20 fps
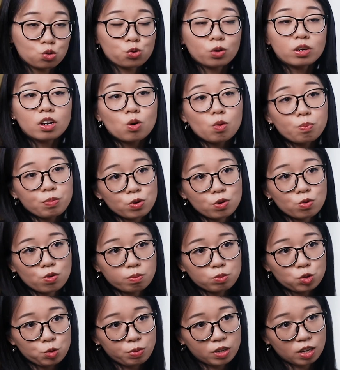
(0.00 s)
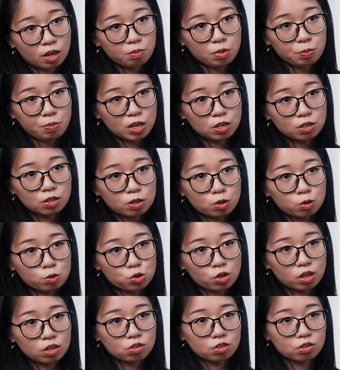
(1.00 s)
So join our program to become a better
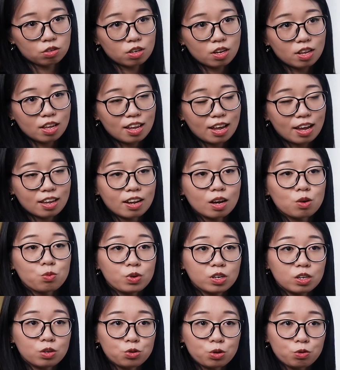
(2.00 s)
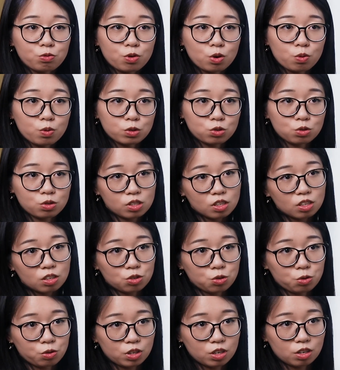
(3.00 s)
negotiator, and I really look forward to
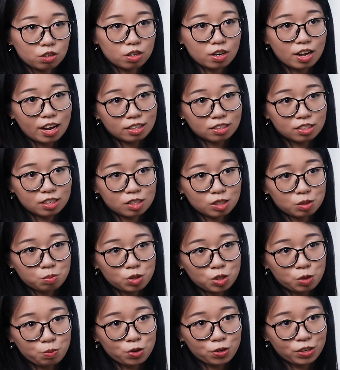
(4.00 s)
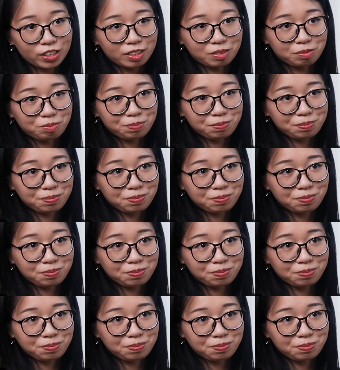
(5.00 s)
seeing you here at ESMT Berlin.